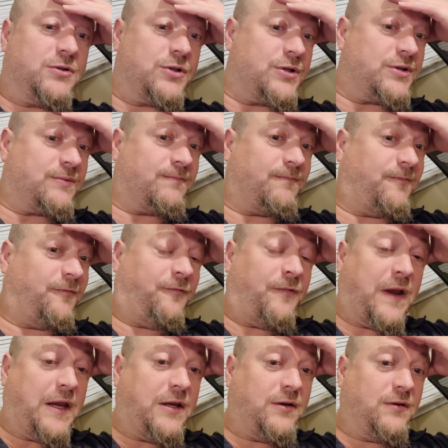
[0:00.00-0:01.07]
just
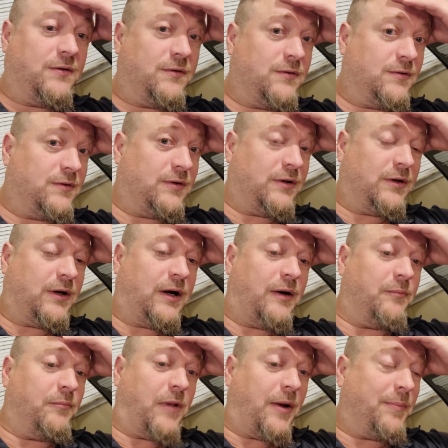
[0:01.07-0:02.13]
fate.
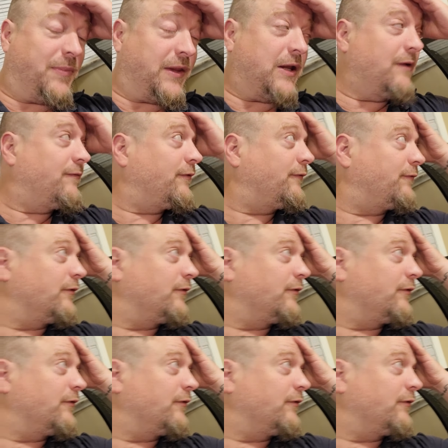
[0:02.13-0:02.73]
I'm thankful